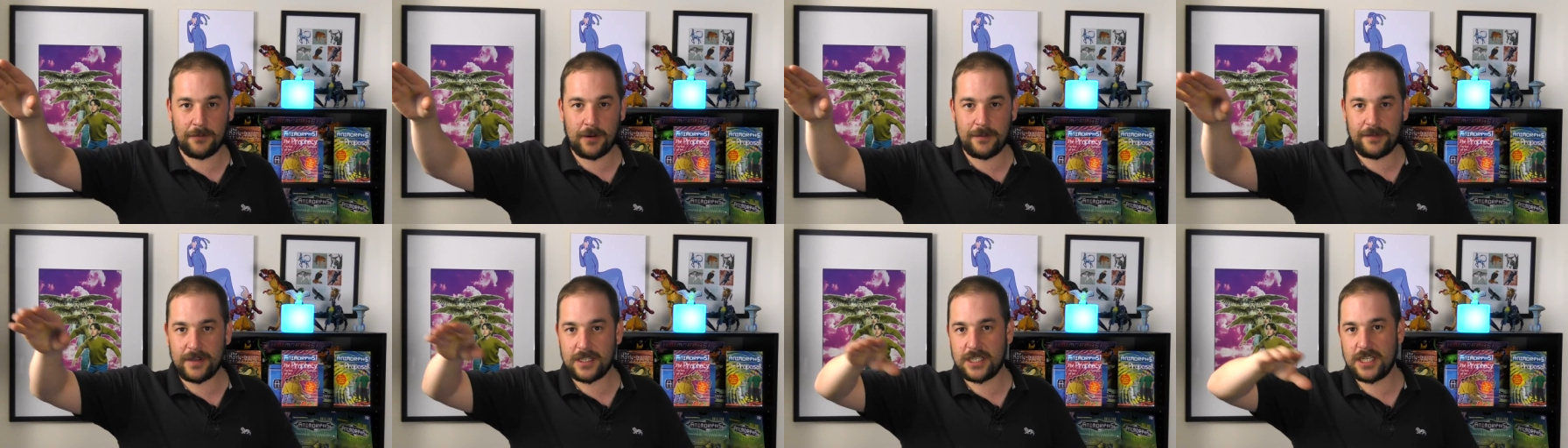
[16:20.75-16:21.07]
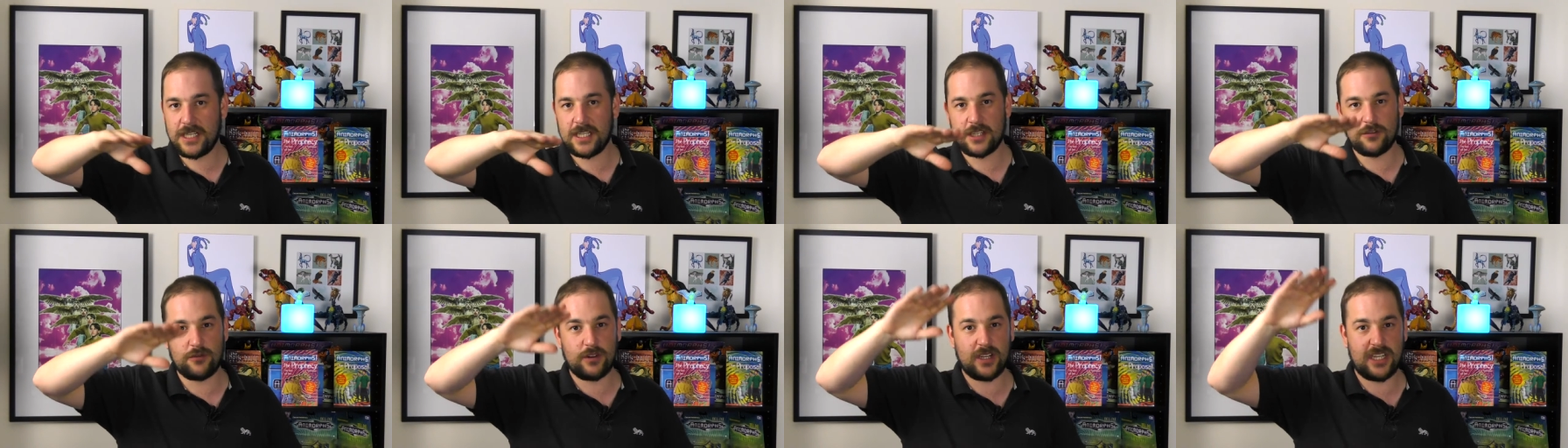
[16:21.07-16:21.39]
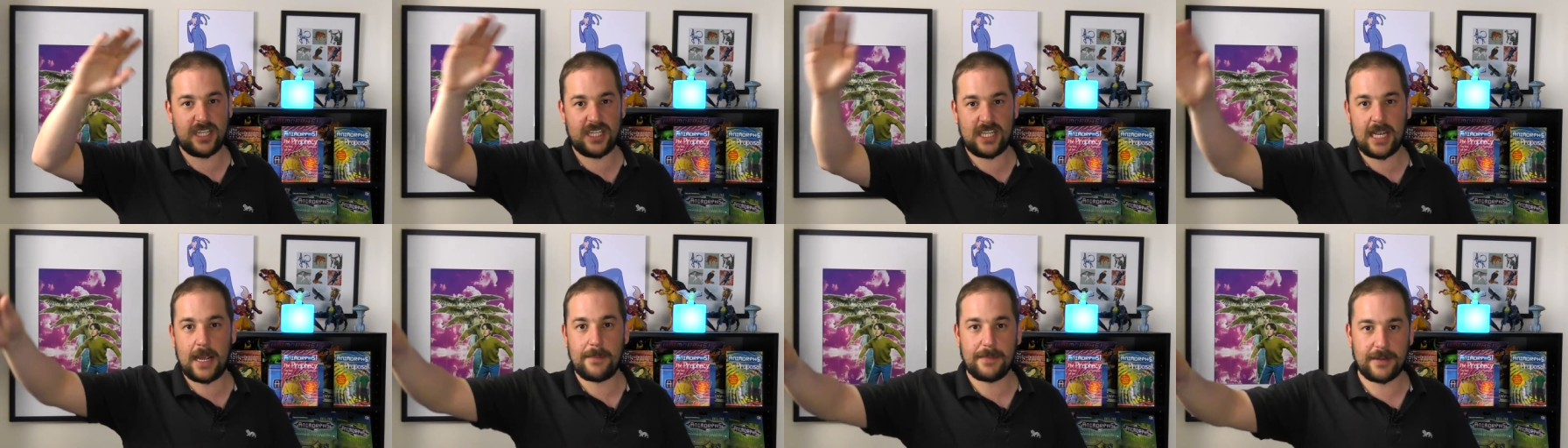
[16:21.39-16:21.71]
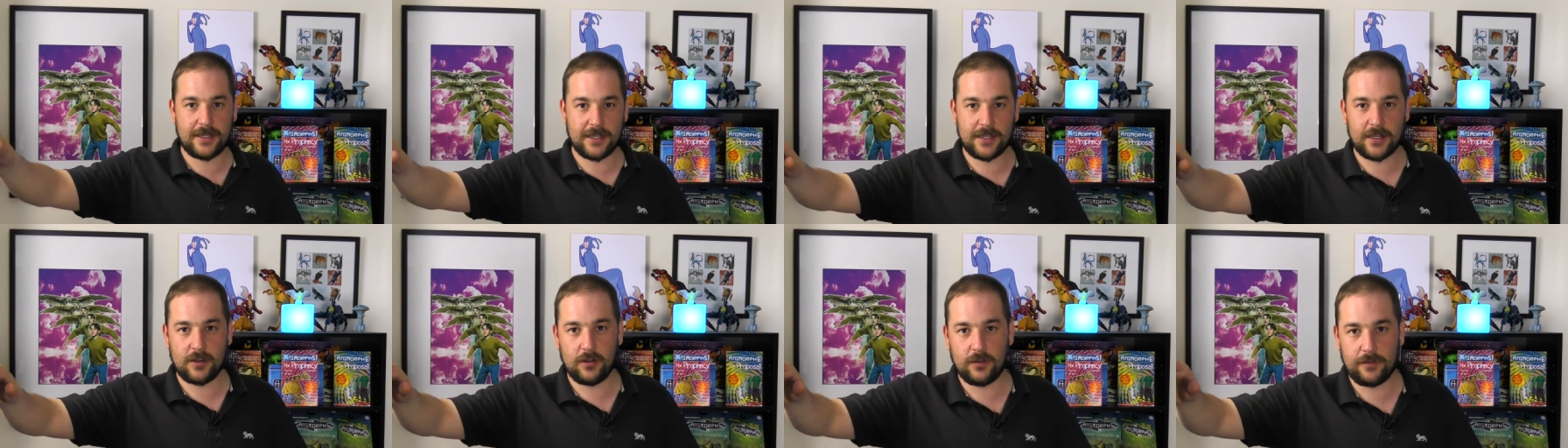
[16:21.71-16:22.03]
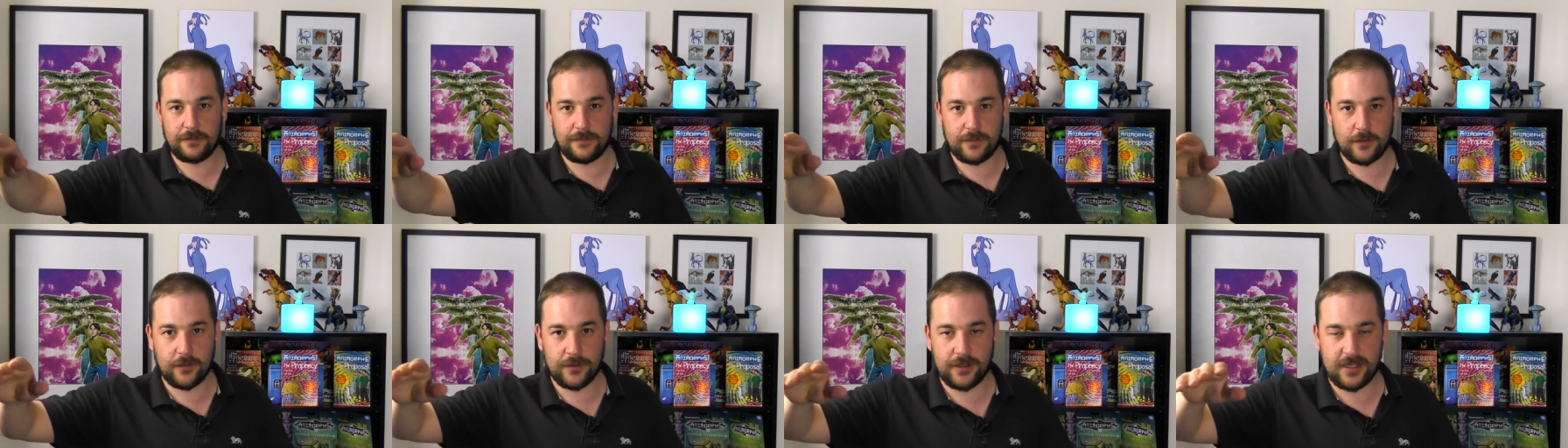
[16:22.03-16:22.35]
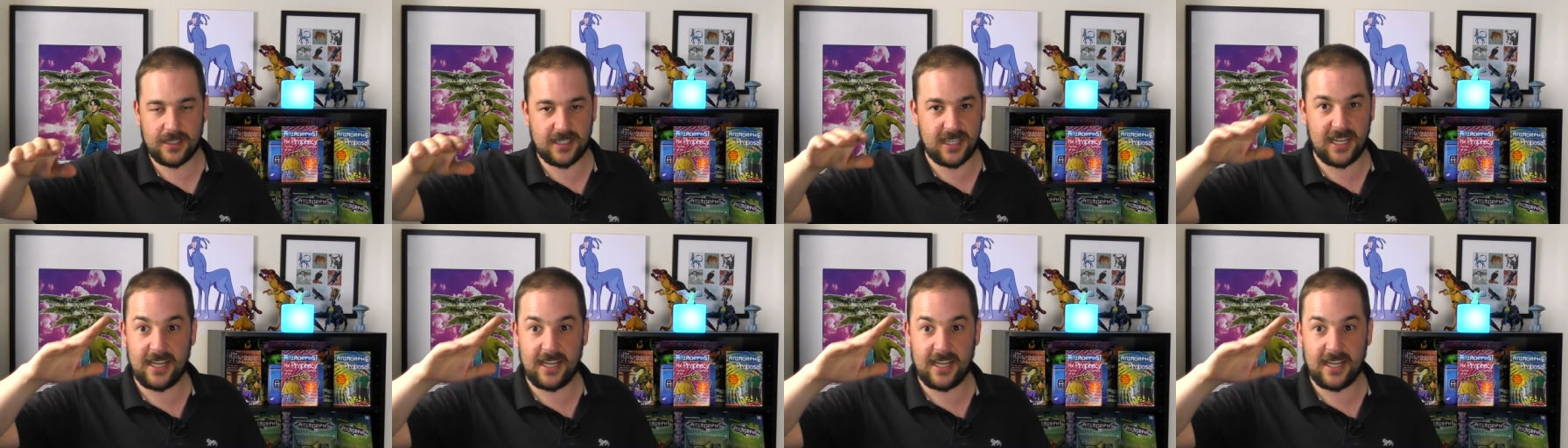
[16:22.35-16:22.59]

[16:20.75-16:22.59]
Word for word: Whether she's a receptacle for this